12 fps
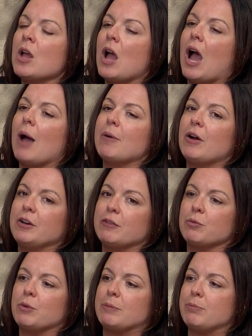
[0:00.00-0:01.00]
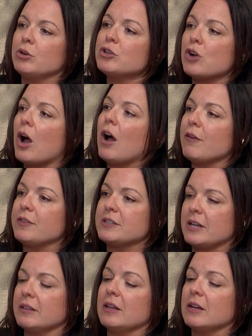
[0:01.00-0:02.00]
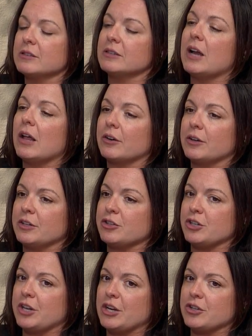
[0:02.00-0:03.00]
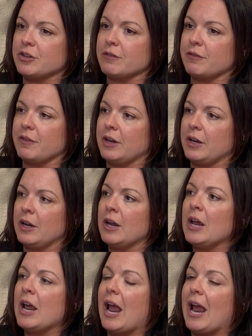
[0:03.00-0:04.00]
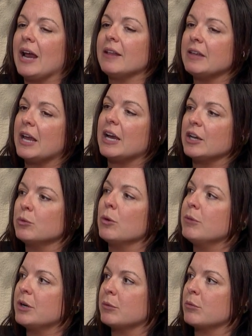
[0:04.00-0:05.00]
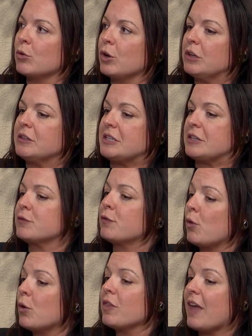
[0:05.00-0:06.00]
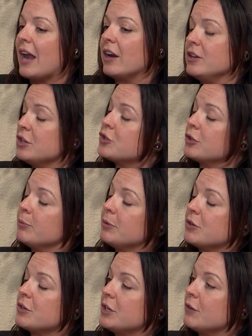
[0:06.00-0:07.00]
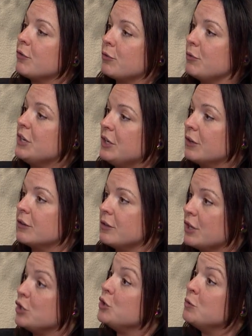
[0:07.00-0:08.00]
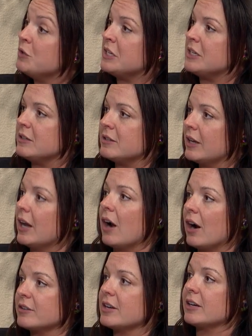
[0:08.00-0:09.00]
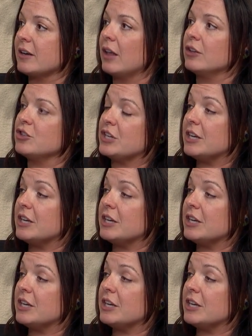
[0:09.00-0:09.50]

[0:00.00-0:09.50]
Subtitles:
how about if we push off the $10,000 initiation fee and the annual minimum royalties for that initial period of 3 years that you need to get our technology